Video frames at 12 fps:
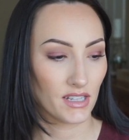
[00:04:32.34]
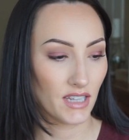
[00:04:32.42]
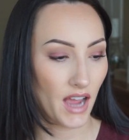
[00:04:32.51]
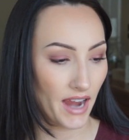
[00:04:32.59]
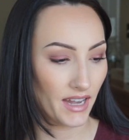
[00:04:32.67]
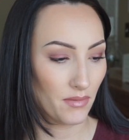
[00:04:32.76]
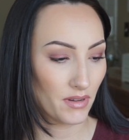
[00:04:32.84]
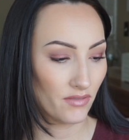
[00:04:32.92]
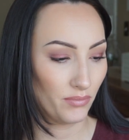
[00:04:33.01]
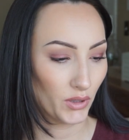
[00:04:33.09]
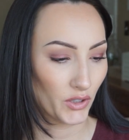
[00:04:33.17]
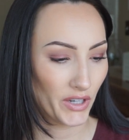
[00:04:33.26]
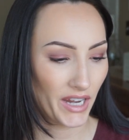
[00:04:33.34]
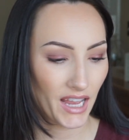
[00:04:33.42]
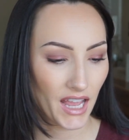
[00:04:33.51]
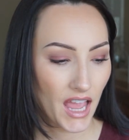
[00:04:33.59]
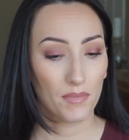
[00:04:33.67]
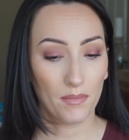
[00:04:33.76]
a tiny bit of
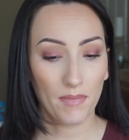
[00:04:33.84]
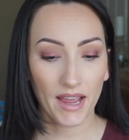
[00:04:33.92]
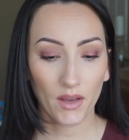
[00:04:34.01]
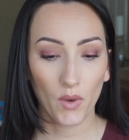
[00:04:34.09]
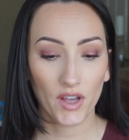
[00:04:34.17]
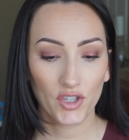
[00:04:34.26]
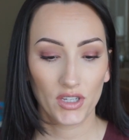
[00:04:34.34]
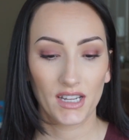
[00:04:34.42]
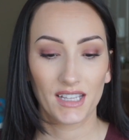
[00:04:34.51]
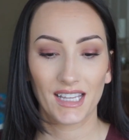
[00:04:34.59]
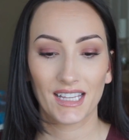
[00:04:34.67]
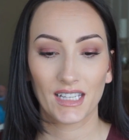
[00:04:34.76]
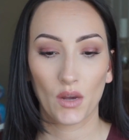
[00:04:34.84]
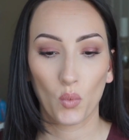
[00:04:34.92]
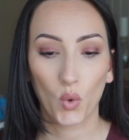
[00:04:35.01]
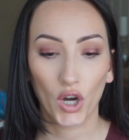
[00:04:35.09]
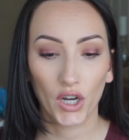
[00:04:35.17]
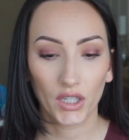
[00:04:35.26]
blurring. But my question is it
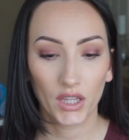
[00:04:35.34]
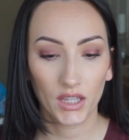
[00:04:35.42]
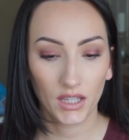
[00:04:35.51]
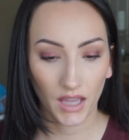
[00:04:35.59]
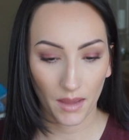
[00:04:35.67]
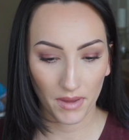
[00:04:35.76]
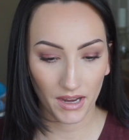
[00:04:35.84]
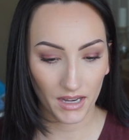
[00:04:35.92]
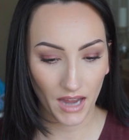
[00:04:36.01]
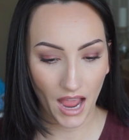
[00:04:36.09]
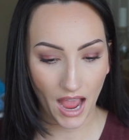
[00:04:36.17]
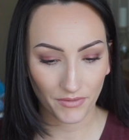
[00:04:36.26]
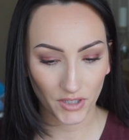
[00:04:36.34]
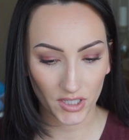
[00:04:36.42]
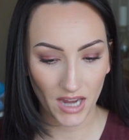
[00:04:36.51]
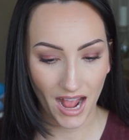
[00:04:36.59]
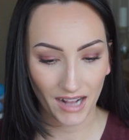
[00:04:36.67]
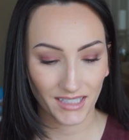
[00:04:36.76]
worth, I mean, after
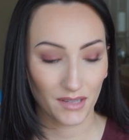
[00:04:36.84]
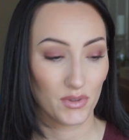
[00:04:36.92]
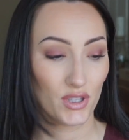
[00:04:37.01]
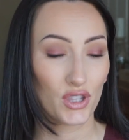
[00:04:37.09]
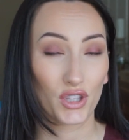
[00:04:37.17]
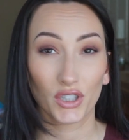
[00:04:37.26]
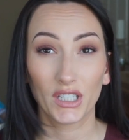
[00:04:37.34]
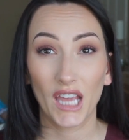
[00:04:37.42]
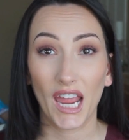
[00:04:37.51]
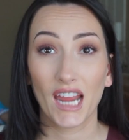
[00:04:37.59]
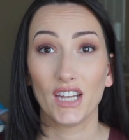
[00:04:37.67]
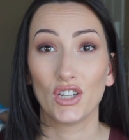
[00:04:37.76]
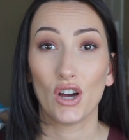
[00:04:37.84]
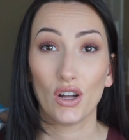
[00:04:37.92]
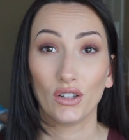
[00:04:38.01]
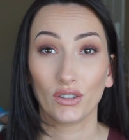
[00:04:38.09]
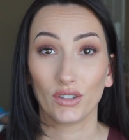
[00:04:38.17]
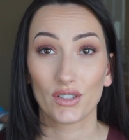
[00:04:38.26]
tax, it was
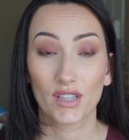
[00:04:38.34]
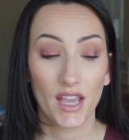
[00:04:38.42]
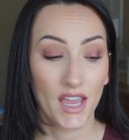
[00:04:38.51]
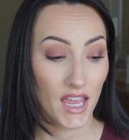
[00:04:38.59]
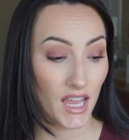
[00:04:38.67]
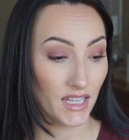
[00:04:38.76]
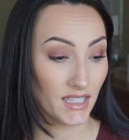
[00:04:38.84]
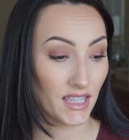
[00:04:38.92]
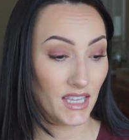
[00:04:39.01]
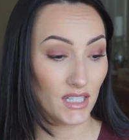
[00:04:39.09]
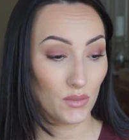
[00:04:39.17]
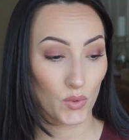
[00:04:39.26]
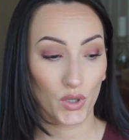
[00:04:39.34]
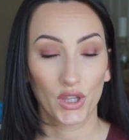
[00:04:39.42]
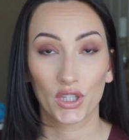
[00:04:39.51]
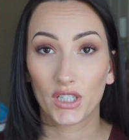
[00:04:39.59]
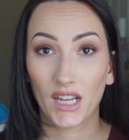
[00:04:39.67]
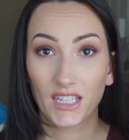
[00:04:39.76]
$38. Is this worth
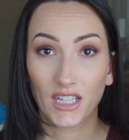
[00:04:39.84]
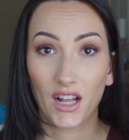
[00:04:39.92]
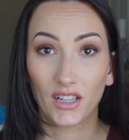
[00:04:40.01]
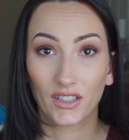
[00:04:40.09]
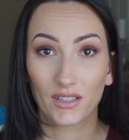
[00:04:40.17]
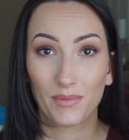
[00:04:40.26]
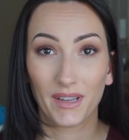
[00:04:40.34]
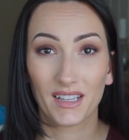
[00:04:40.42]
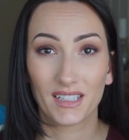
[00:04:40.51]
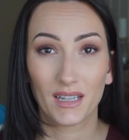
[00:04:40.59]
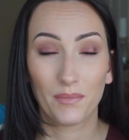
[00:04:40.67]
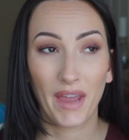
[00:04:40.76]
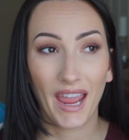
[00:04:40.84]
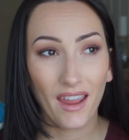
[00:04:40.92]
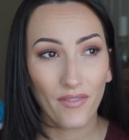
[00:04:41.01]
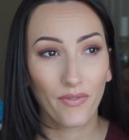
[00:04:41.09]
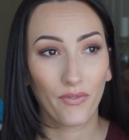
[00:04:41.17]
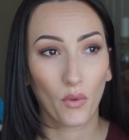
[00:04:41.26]
$38? Because to pay